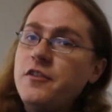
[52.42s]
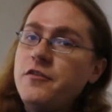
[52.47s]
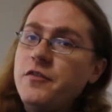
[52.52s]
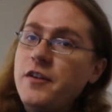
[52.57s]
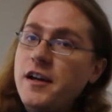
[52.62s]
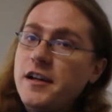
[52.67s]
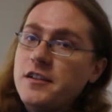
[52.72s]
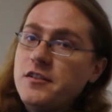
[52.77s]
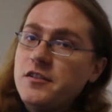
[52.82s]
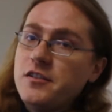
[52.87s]

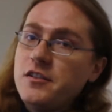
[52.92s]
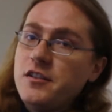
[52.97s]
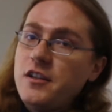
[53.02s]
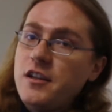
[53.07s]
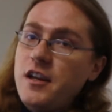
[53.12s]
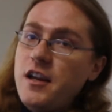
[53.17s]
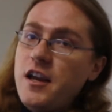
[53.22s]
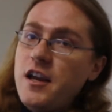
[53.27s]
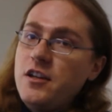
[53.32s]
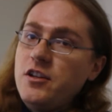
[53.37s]
effects,
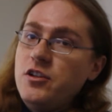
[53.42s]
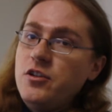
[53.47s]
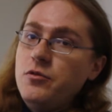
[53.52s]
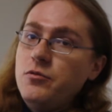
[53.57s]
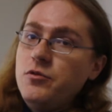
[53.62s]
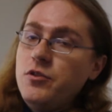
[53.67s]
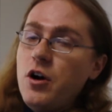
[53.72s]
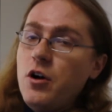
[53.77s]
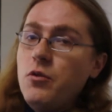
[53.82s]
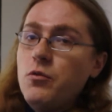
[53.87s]
and you
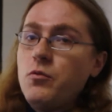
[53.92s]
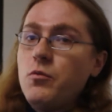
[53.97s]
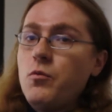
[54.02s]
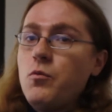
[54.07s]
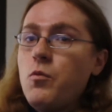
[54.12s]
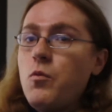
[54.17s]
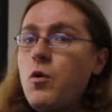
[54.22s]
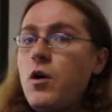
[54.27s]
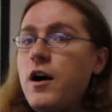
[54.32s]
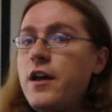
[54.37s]
don't
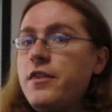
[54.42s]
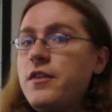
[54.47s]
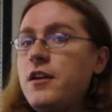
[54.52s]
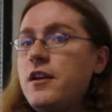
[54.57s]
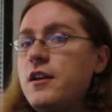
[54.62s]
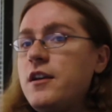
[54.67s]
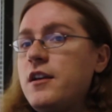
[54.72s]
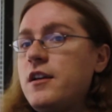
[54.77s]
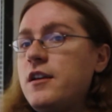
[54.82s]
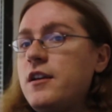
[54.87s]
want
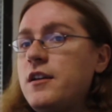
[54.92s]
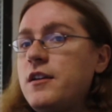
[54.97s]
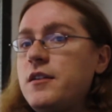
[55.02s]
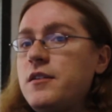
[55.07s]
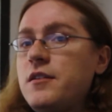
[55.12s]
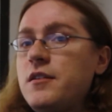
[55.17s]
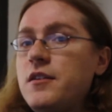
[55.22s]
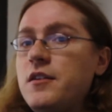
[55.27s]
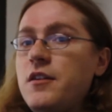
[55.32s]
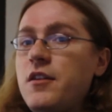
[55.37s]

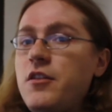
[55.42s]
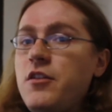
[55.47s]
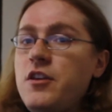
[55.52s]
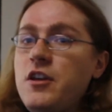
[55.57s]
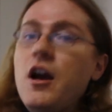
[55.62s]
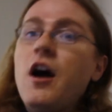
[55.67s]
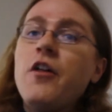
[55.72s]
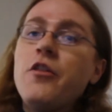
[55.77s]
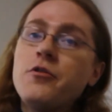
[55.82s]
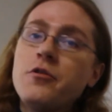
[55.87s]

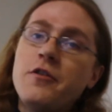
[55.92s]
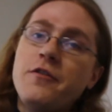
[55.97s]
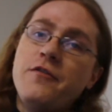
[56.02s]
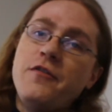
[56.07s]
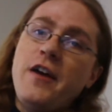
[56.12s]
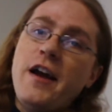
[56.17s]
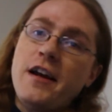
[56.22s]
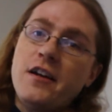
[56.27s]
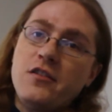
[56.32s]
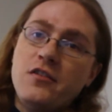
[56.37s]
the other
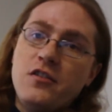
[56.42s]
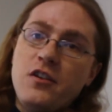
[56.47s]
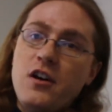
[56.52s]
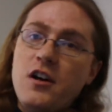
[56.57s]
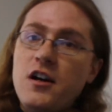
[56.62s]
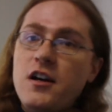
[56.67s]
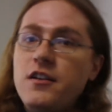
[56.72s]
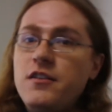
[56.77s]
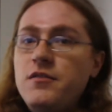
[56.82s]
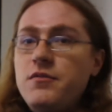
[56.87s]
effects
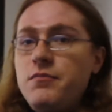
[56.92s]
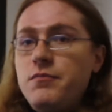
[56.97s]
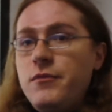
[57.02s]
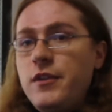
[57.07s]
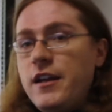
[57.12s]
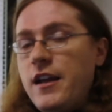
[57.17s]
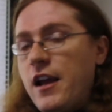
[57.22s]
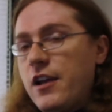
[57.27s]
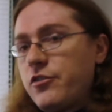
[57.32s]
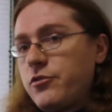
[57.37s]
on the
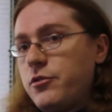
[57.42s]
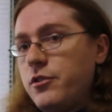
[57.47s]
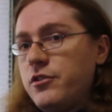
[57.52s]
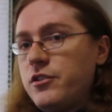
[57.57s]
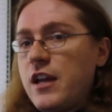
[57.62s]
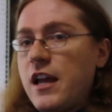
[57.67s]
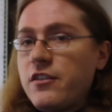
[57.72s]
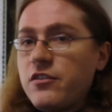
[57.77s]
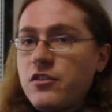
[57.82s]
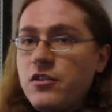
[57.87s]

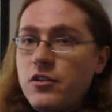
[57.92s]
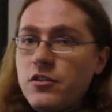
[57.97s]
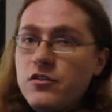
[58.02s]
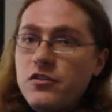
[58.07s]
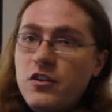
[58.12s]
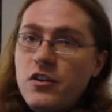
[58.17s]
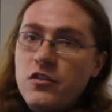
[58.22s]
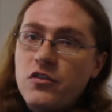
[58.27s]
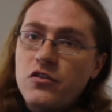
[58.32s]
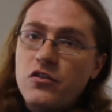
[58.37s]
gastrointestinal
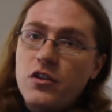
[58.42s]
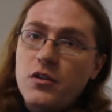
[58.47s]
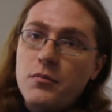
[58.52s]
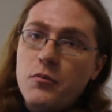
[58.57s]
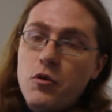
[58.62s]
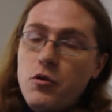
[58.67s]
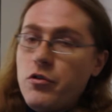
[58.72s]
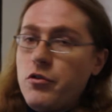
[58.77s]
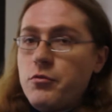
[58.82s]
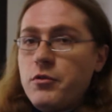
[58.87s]
system
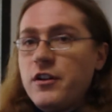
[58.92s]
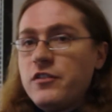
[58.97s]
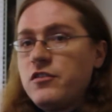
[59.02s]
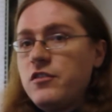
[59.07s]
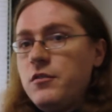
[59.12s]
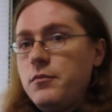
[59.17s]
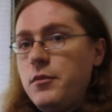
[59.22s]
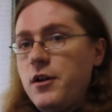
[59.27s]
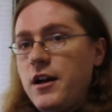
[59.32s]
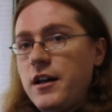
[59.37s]
or the rest
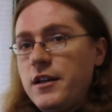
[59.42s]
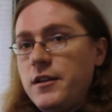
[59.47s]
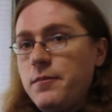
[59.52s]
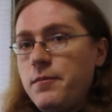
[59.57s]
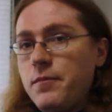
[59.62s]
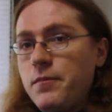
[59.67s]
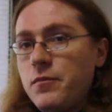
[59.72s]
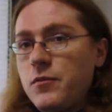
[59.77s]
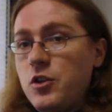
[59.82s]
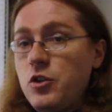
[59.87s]
of the body.
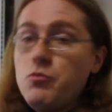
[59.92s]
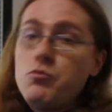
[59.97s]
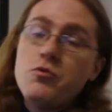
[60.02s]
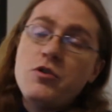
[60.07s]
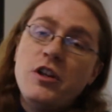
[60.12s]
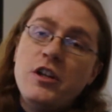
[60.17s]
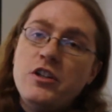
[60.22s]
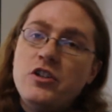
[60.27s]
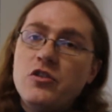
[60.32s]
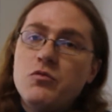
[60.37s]
You
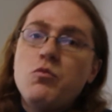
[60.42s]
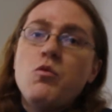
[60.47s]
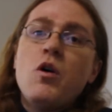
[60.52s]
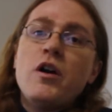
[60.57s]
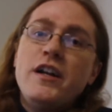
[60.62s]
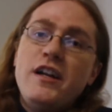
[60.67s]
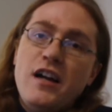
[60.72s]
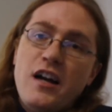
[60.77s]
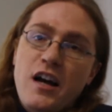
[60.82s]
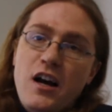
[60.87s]
really just
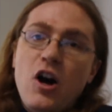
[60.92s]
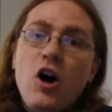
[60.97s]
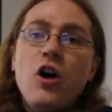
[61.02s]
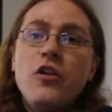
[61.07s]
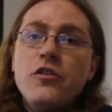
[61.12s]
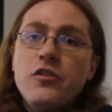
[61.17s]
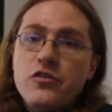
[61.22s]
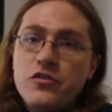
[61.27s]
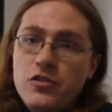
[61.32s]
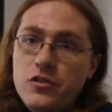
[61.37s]
want it
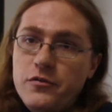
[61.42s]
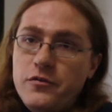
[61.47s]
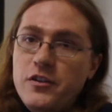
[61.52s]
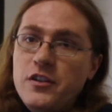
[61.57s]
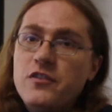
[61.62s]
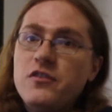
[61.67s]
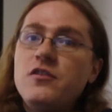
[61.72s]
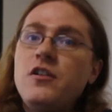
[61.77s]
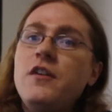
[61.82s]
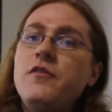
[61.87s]
on the
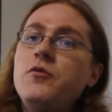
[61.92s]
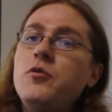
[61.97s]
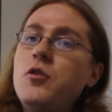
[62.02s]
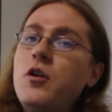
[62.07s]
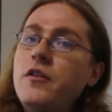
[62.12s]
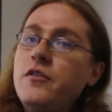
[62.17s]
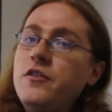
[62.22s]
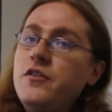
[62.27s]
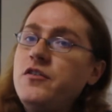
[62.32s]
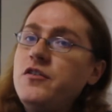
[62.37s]
surface level
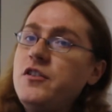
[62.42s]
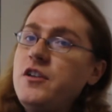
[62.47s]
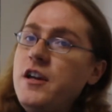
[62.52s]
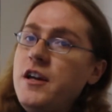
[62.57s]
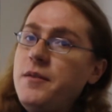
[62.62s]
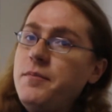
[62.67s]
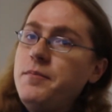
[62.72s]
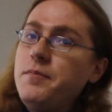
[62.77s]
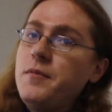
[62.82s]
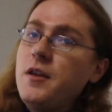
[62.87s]
on the
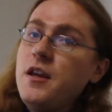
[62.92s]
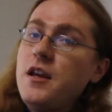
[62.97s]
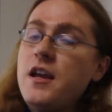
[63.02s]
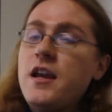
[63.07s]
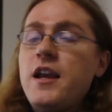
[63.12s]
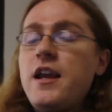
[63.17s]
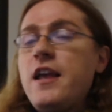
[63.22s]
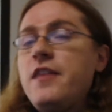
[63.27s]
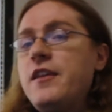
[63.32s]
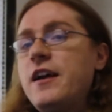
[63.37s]
skin.
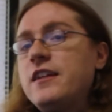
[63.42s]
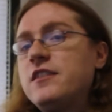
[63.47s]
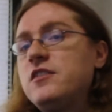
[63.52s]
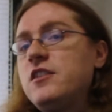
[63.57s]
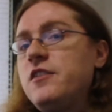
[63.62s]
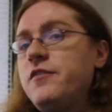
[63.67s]
And that's the